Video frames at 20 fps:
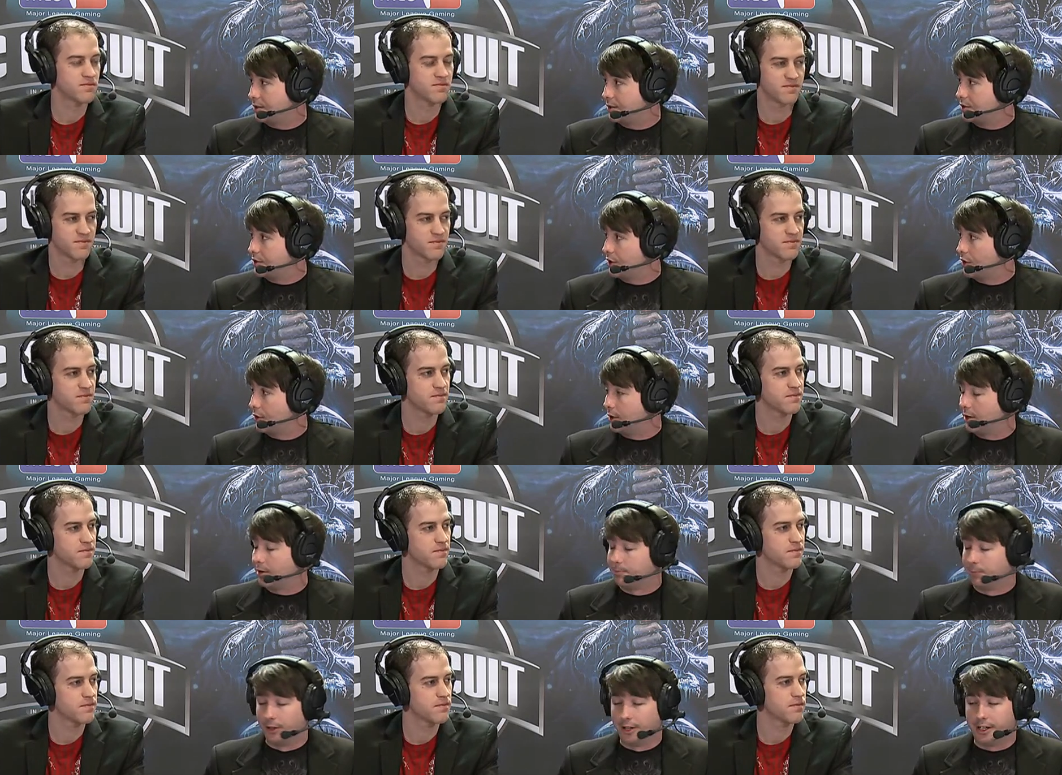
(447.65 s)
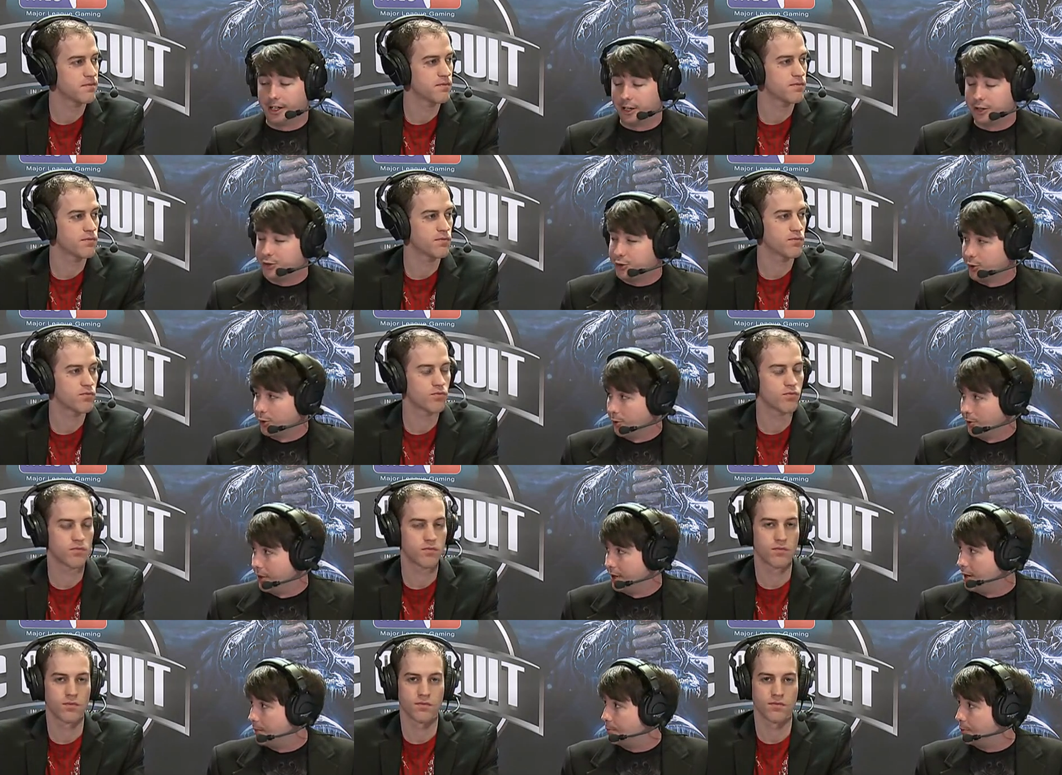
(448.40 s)
Speaker 1: Soda playing a
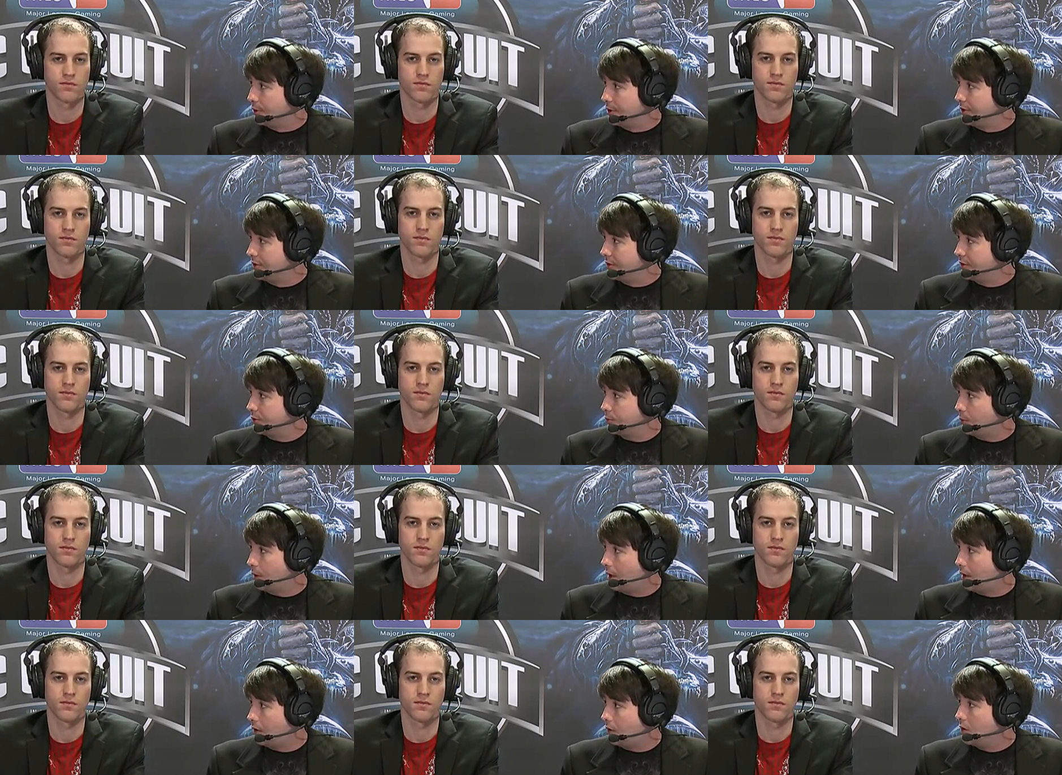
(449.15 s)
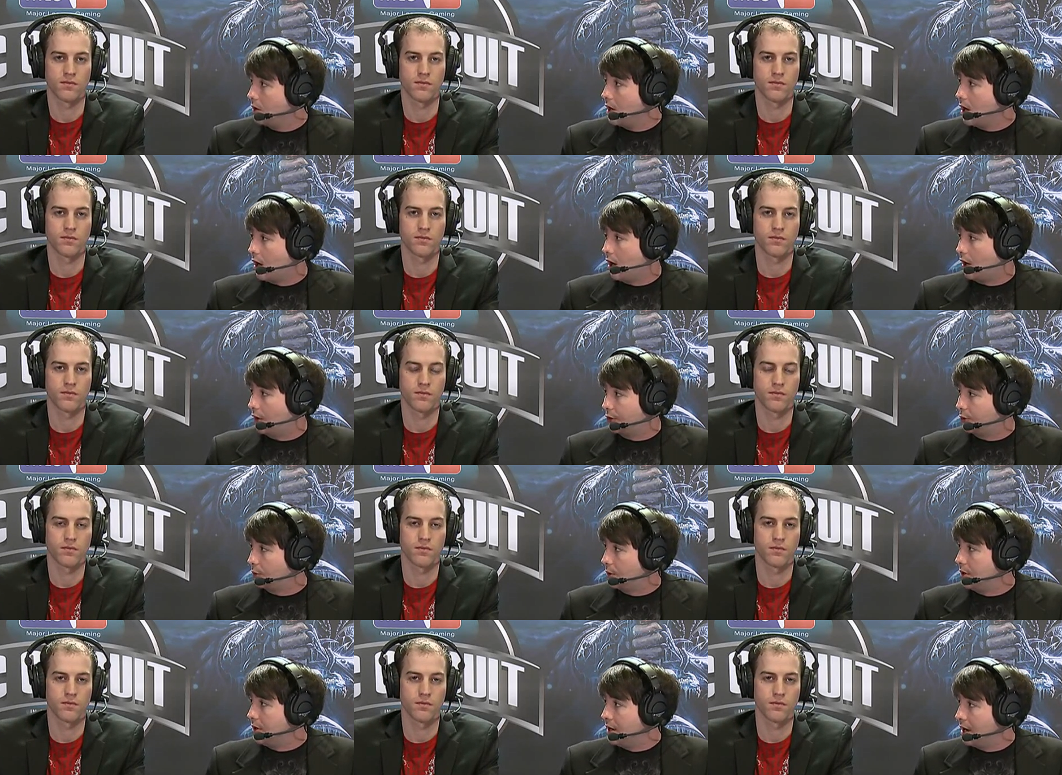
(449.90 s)
druid, a priest as well,
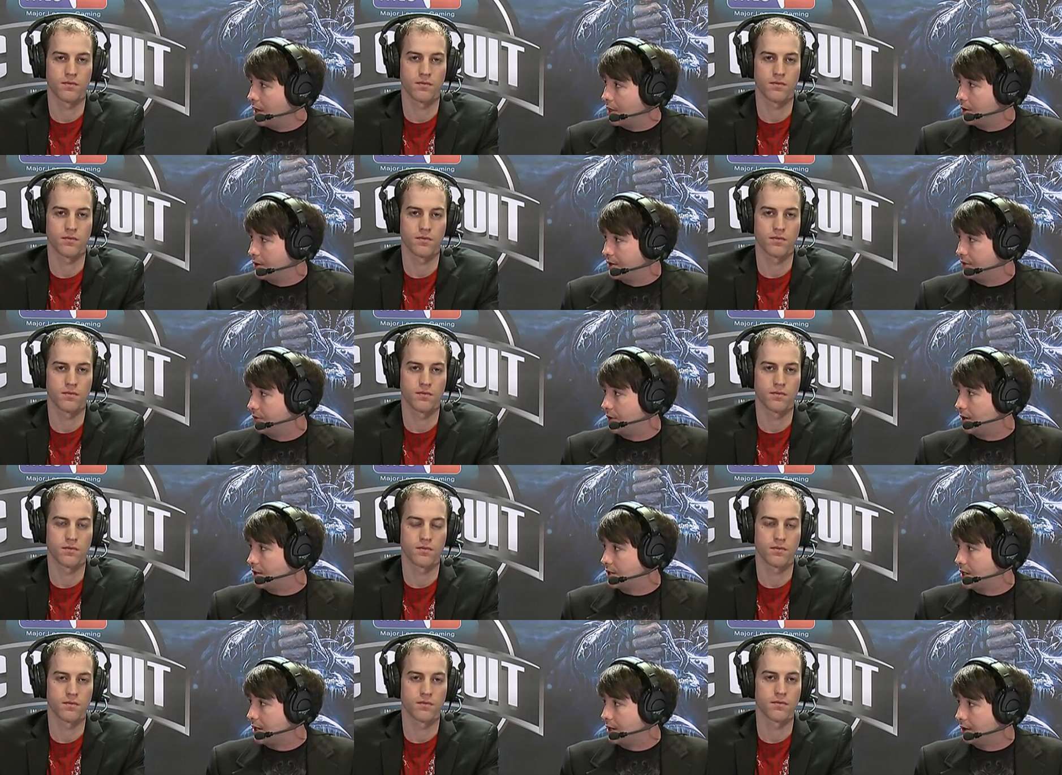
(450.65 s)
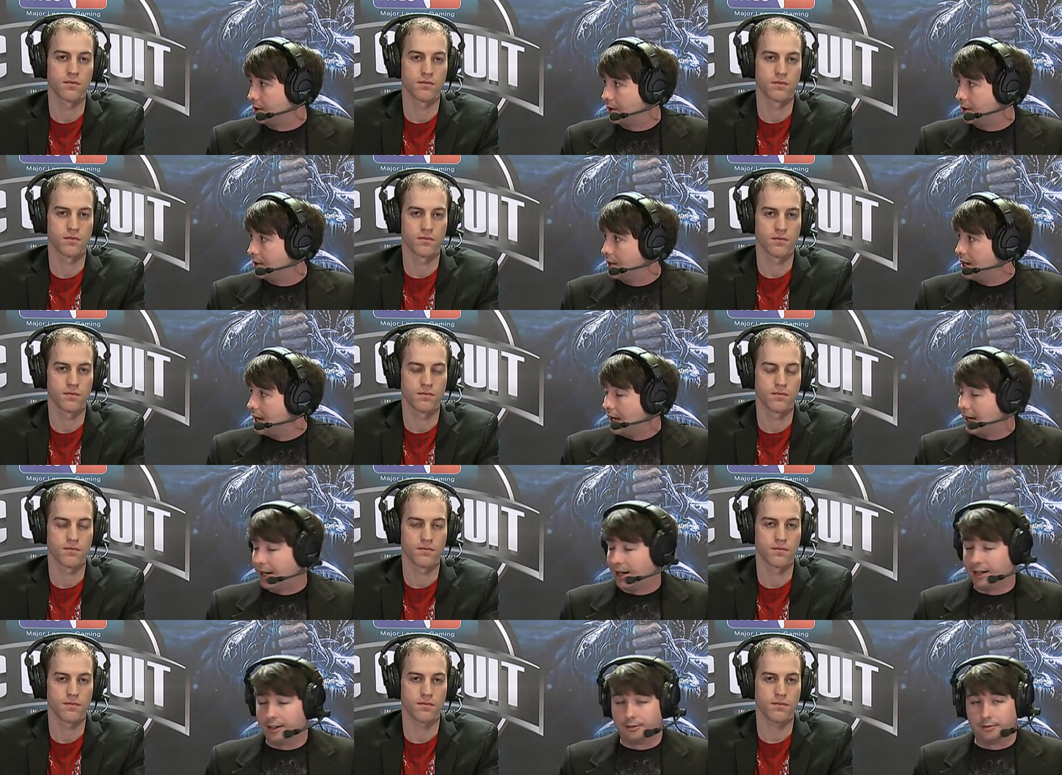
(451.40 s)
also another diverse healer,
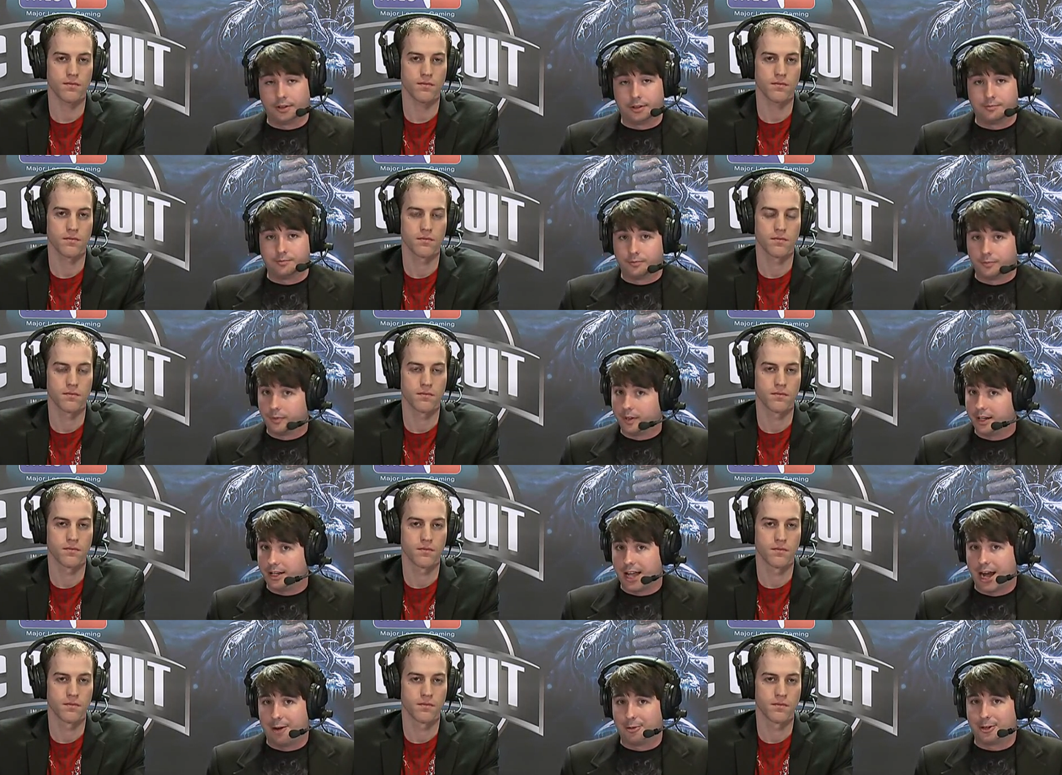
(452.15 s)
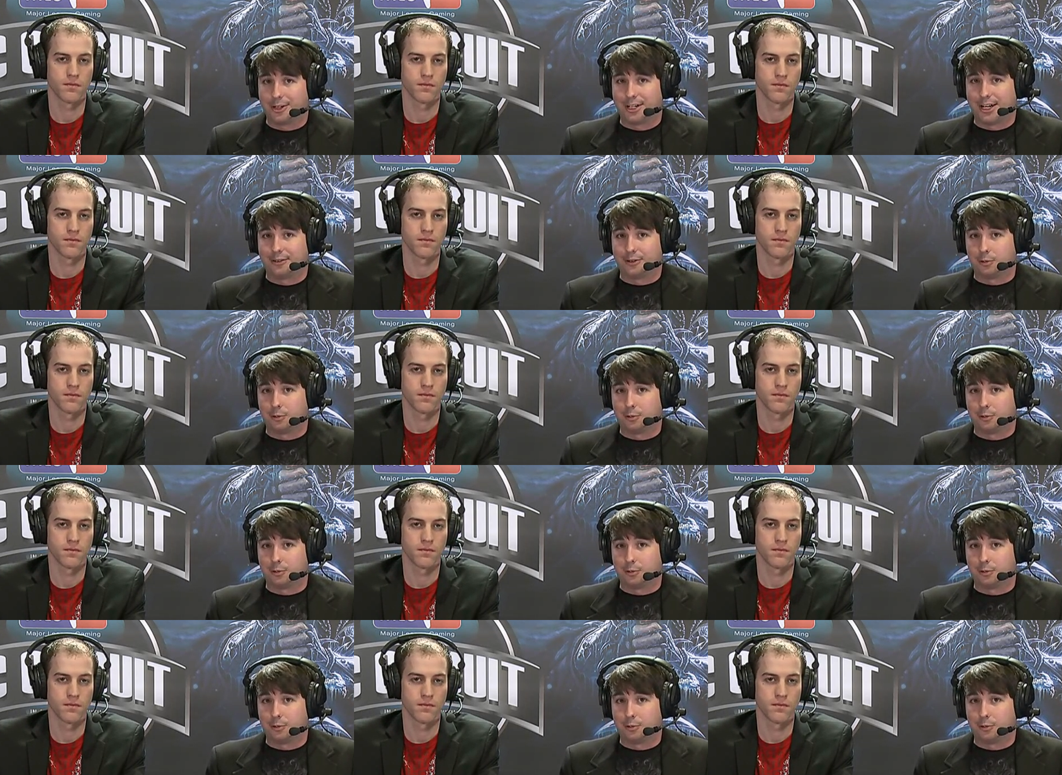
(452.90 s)
and now we're going to have to